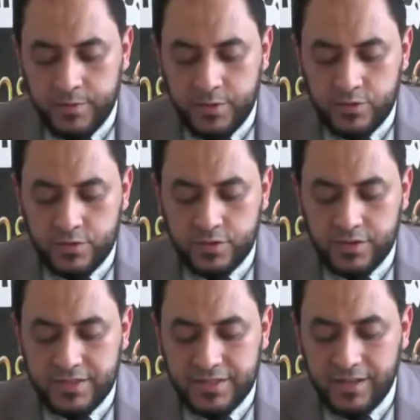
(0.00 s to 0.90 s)
used to
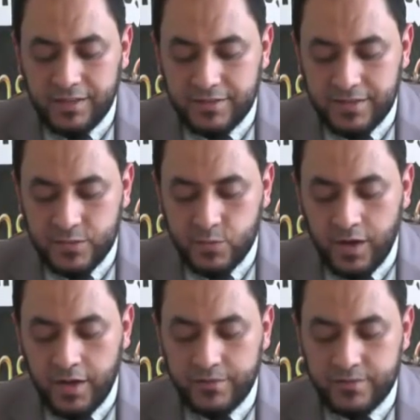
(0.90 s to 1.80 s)
consult his
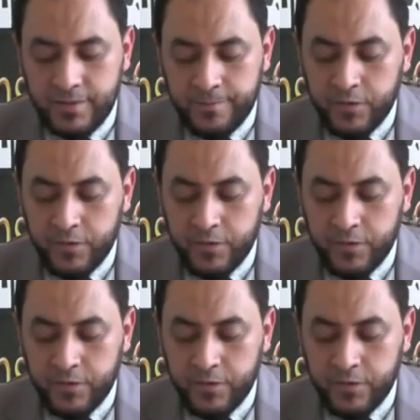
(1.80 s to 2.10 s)
wives.